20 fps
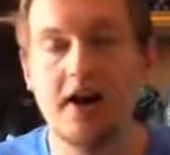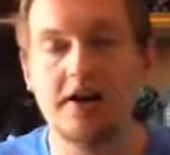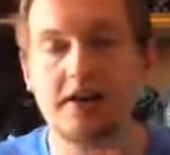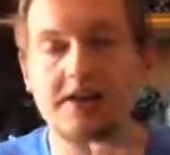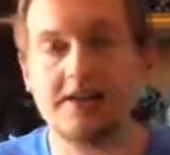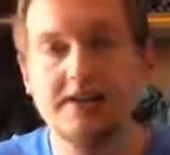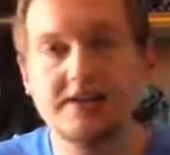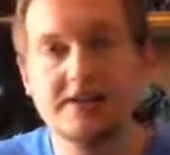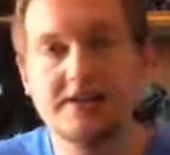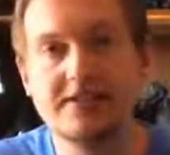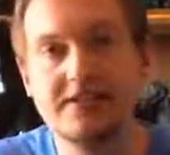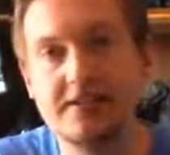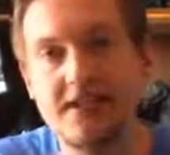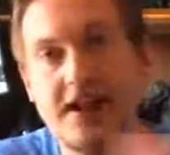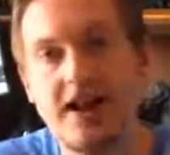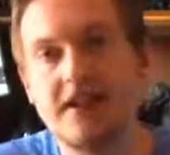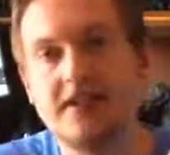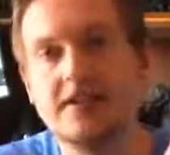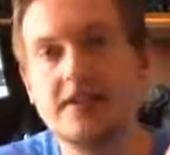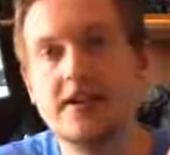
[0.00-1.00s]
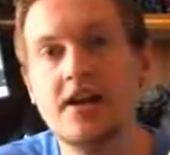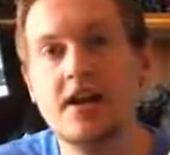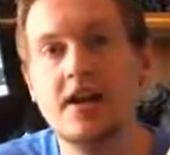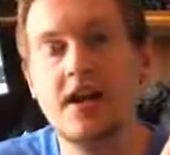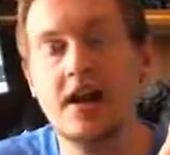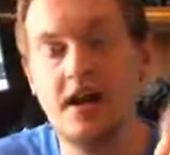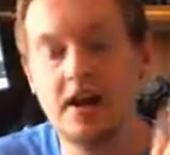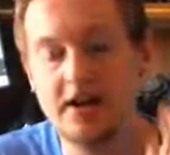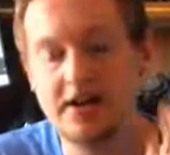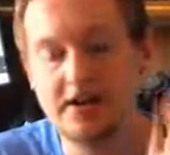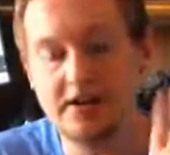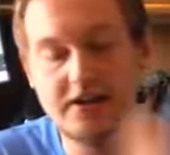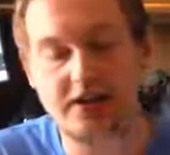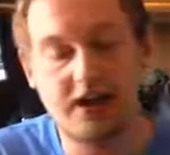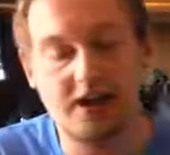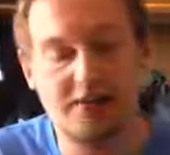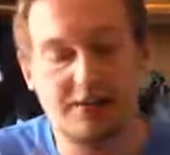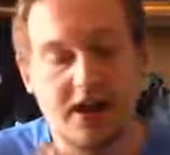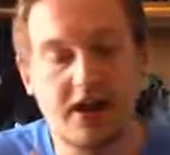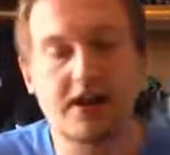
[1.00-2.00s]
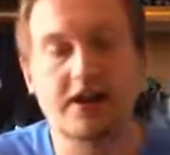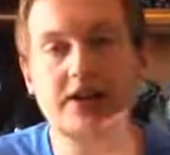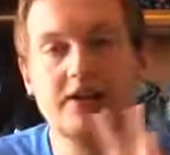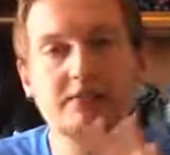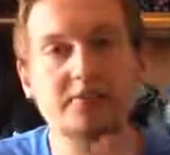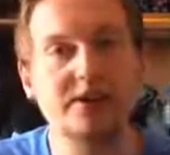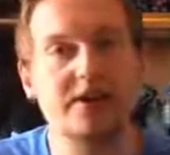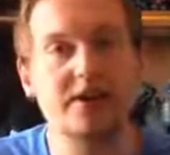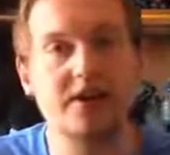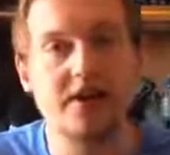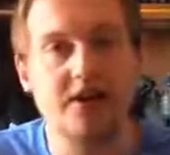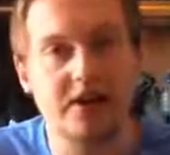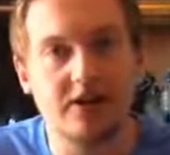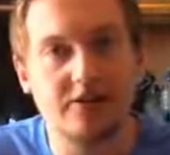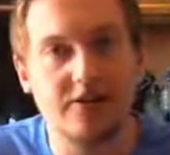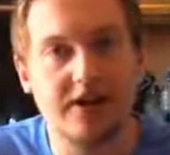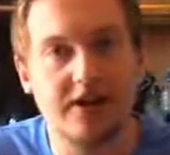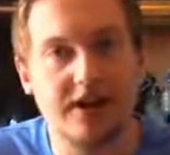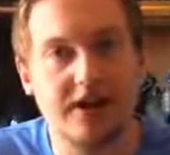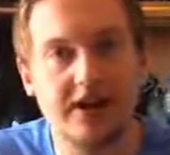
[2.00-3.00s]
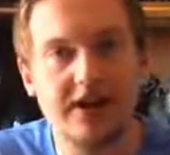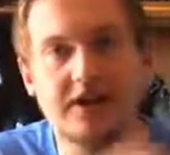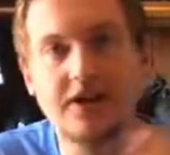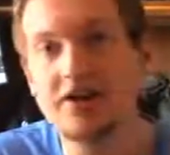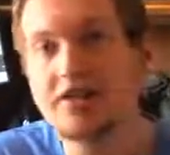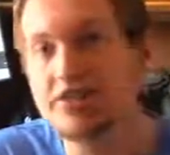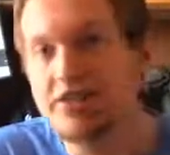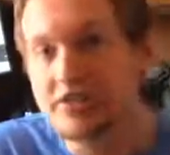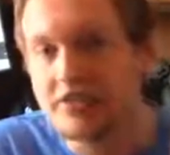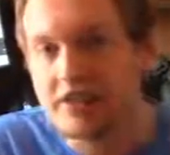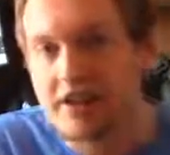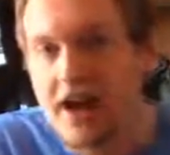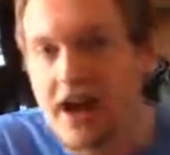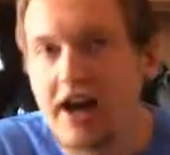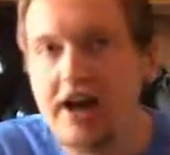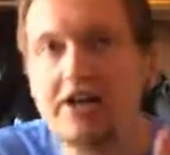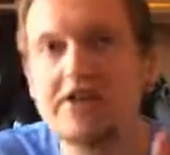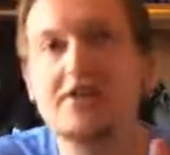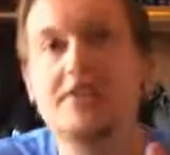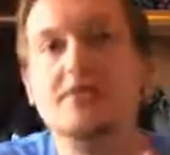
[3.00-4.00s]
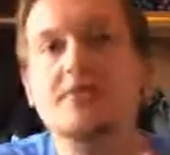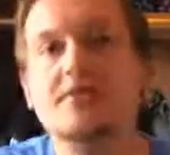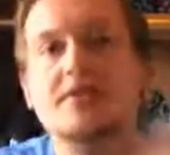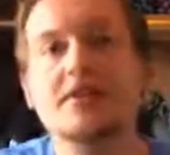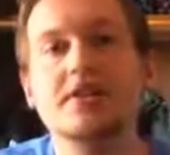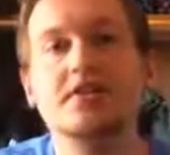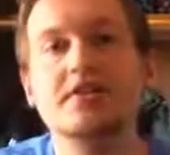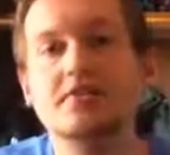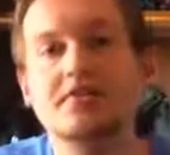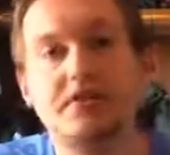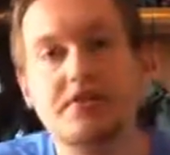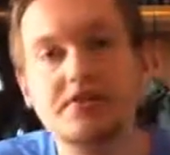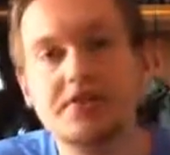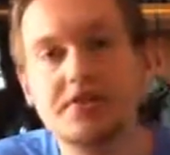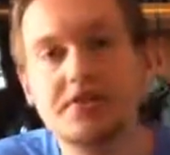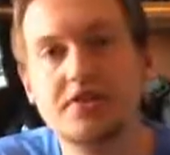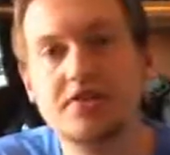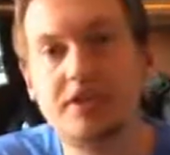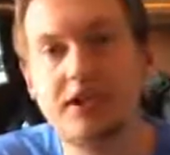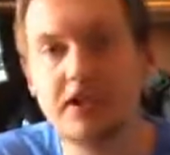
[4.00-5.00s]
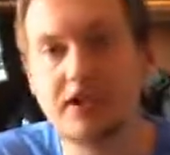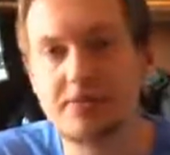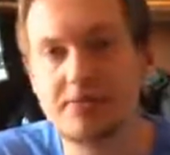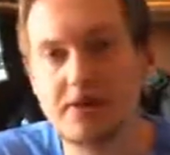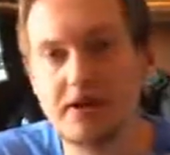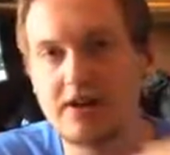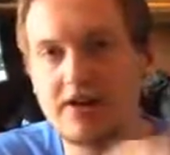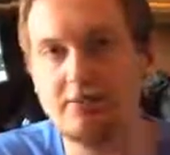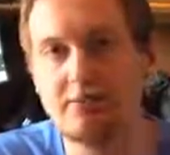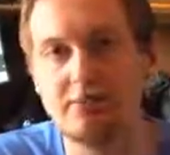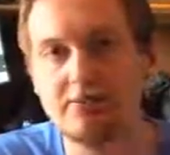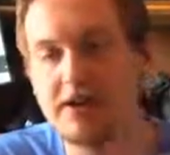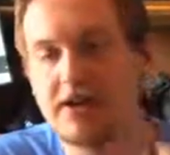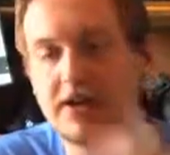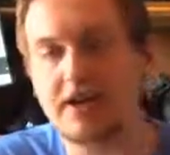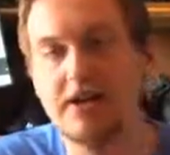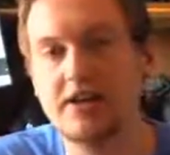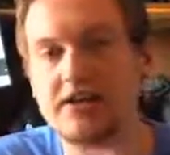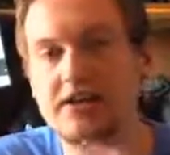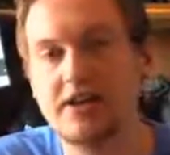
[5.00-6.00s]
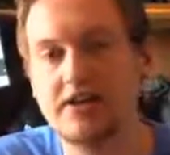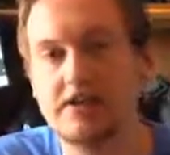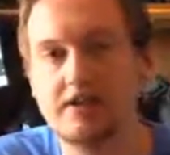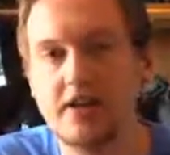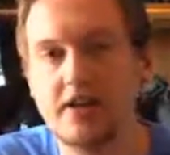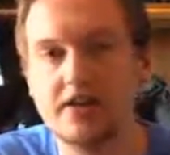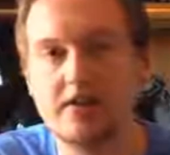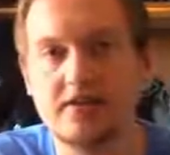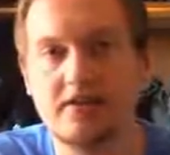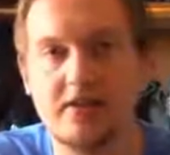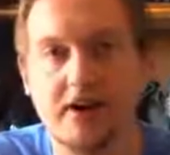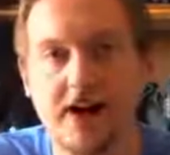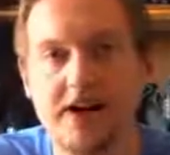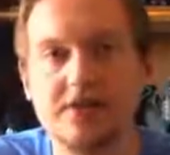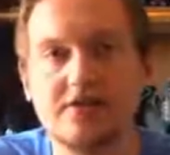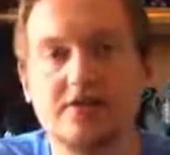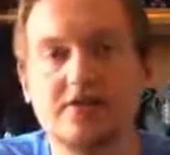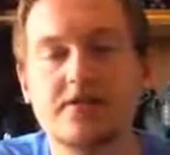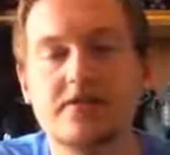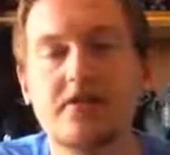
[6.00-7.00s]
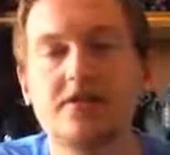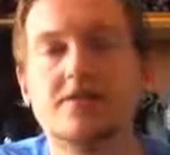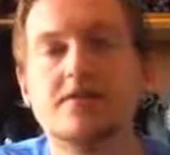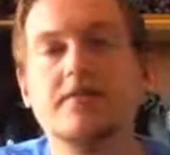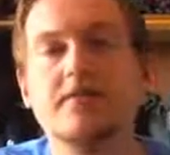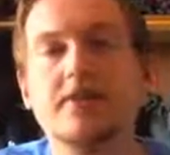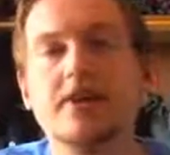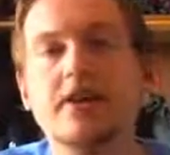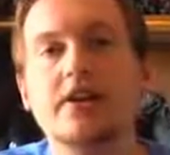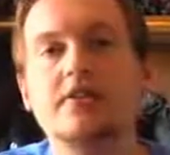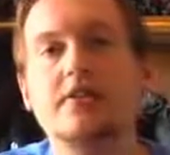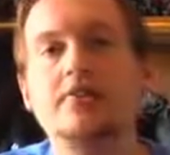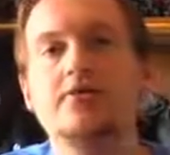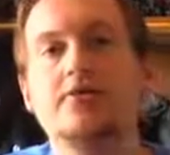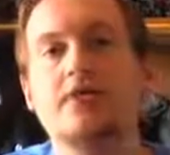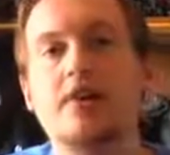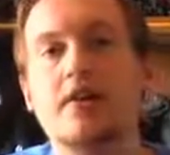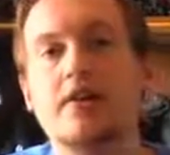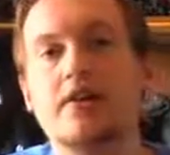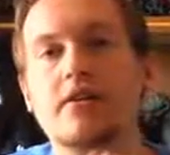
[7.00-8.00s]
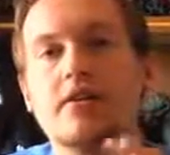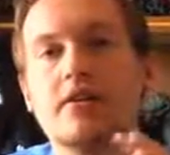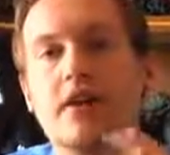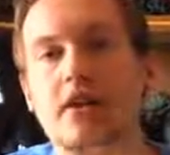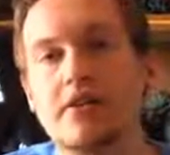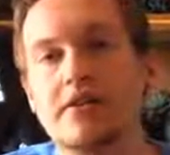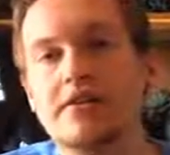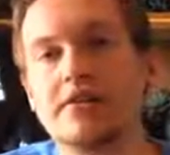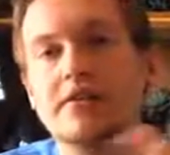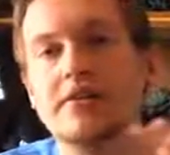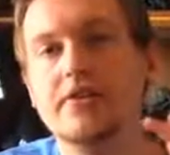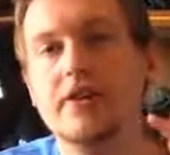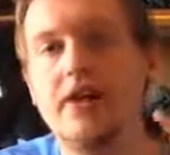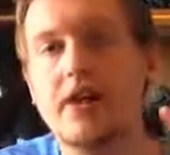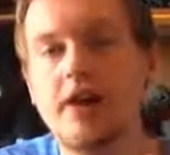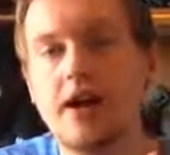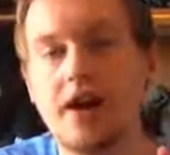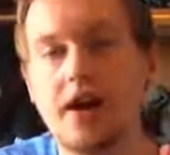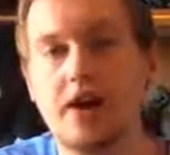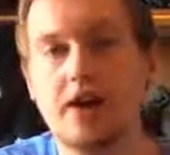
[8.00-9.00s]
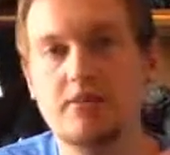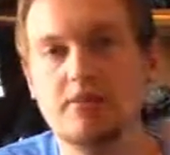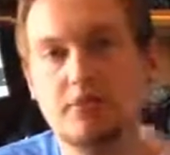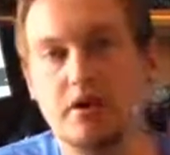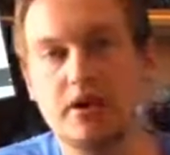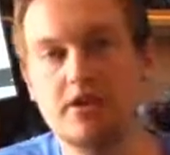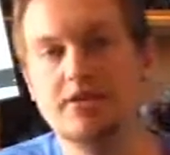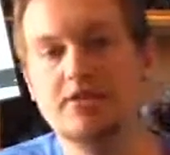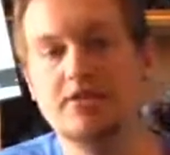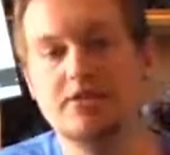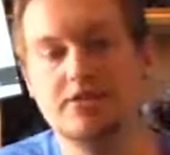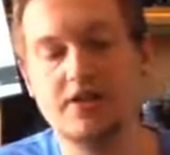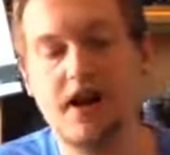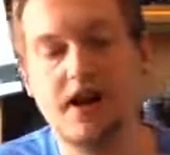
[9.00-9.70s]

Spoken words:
This is not, I'm not going to be talking about any other kaijus in the future. Like, I'm not going to be making kaiju discussion videos on other monsters.